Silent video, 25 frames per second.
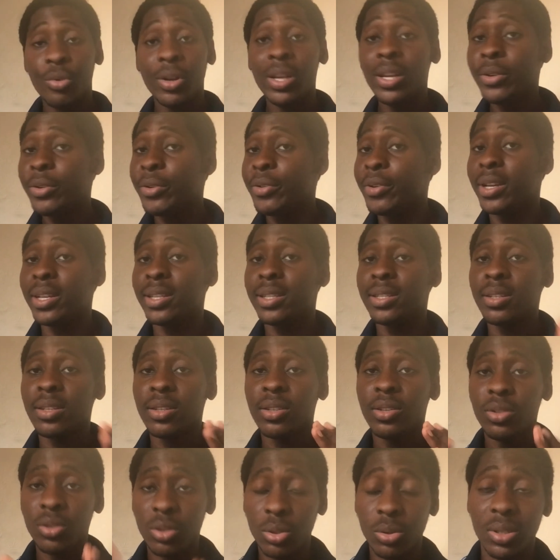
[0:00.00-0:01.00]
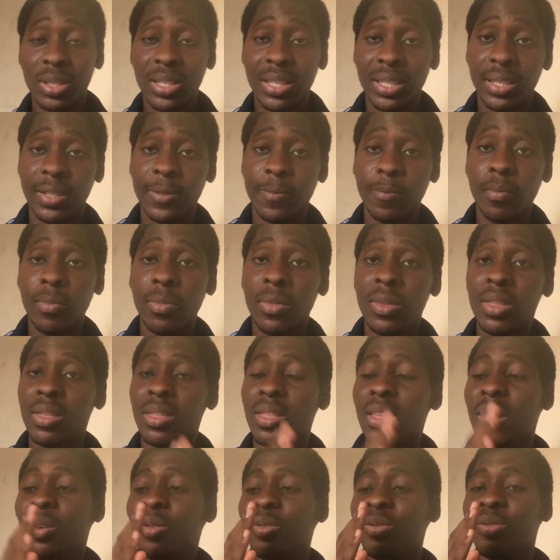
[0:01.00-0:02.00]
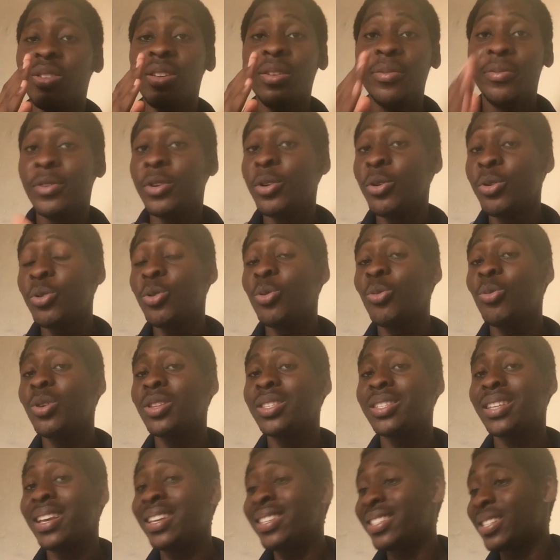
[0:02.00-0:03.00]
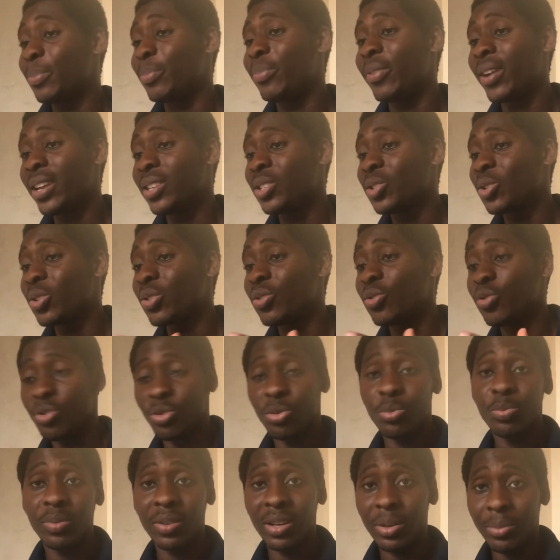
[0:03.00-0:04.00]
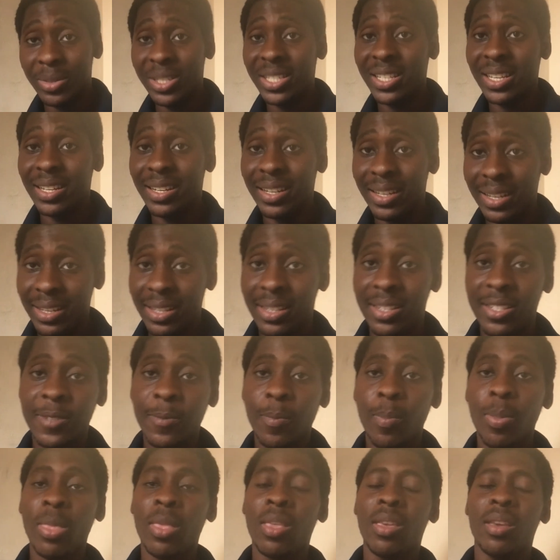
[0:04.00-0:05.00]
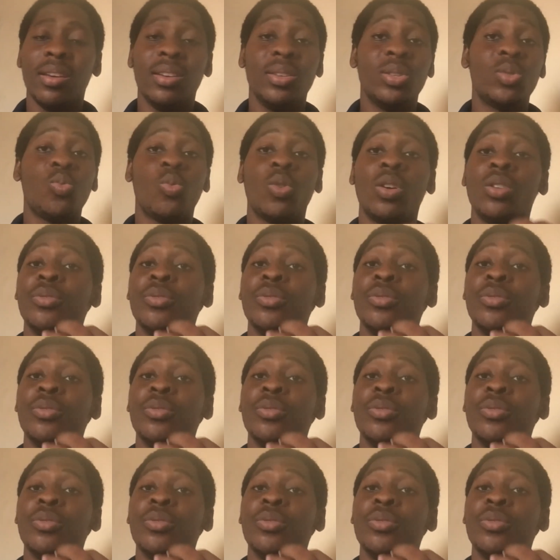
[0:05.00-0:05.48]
great to see. Now, if you don't know what Enterprise Group Limited is, it's one of the